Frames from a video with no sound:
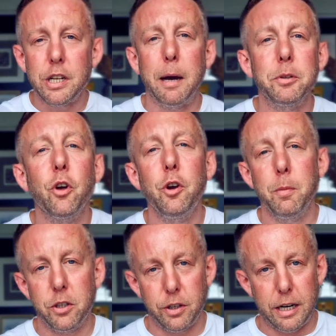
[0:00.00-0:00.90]
happen too
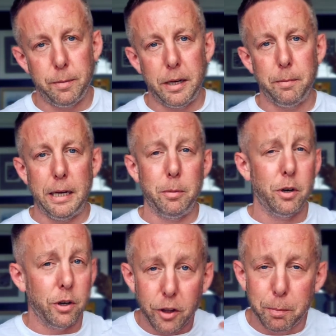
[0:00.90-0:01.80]
much on Airbnb, but
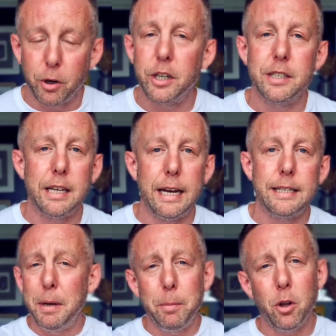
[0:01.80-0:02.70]
on other booking
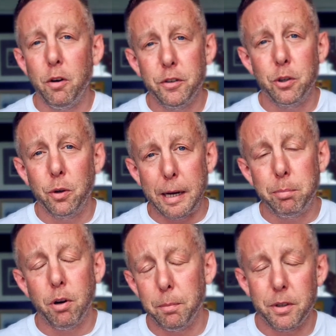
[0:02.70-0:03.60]
sites, people often don't get
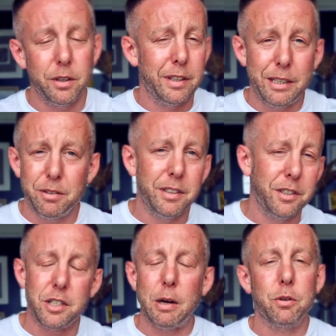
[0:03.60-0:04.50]
prompted. They
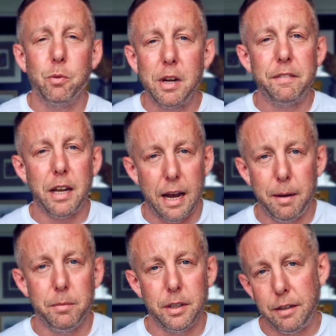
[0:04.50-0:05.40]
just don't have
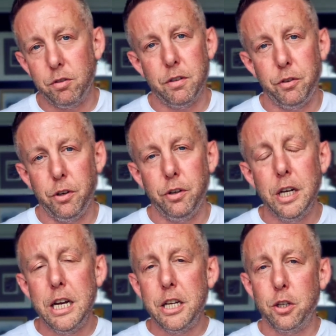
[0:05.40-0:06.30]
time to leave a review.
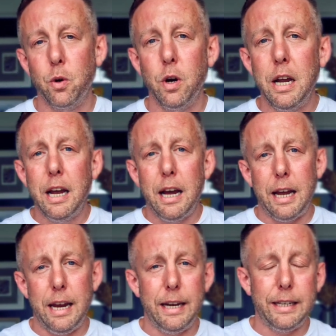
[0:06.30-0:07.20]
So
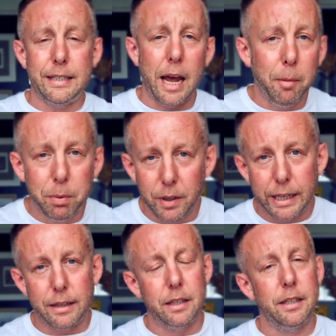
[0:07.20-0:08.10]
a
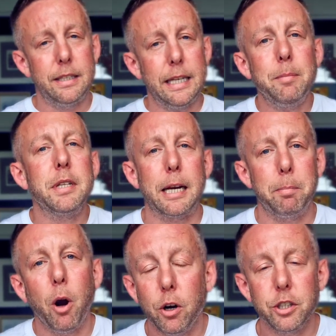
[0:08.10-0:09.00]
template that seems like a
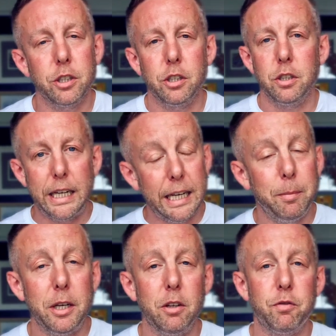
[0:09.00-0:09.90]
personal
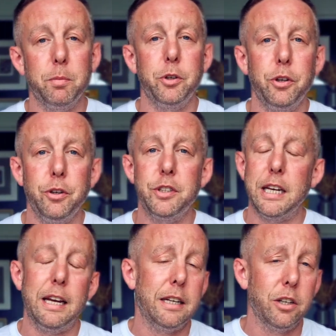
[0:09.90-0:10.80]
email from you
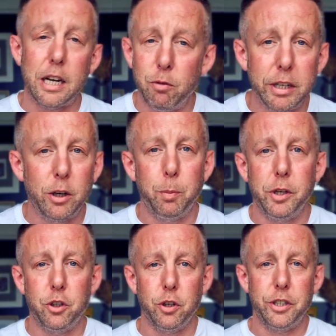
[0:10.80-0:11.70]
saying, look, I really hope you
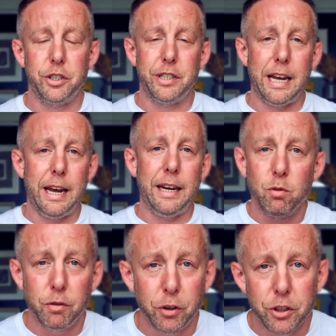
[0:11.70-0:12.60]
enjoyed your stay.
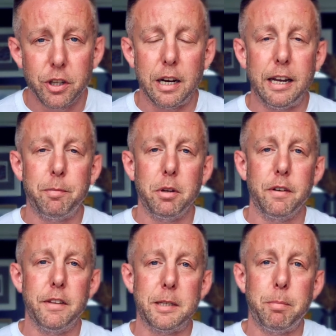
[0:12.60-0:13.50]
Reviews are the lifeblood
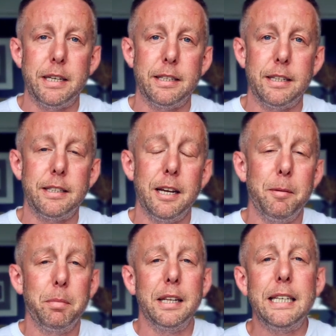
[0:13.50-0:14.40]
of this business.
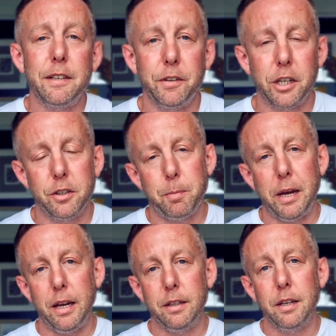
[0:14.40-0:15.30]
Please, if you could
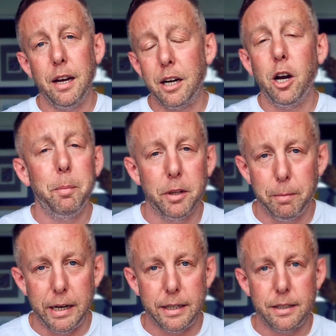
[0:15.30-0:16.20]
spend a couple of
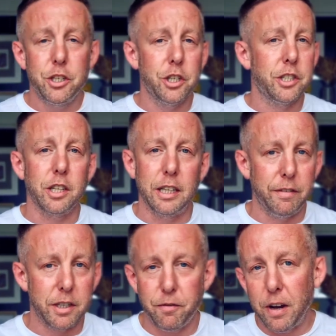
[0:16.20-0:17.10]
minutes just to
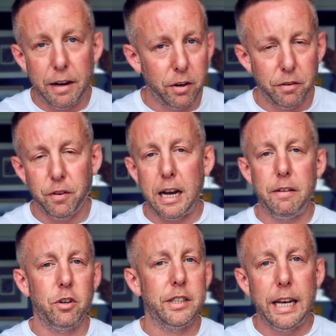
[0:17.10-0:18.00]
leave us a 5 out of
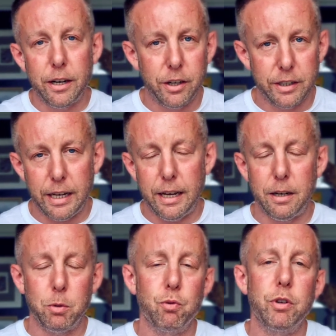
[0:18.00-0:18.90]
5 or a 10 out of 10,
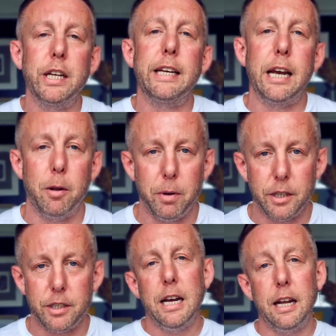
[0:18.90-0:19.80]
it would really help
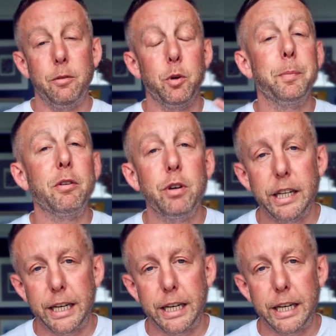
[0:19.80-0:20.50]
us and we'd be really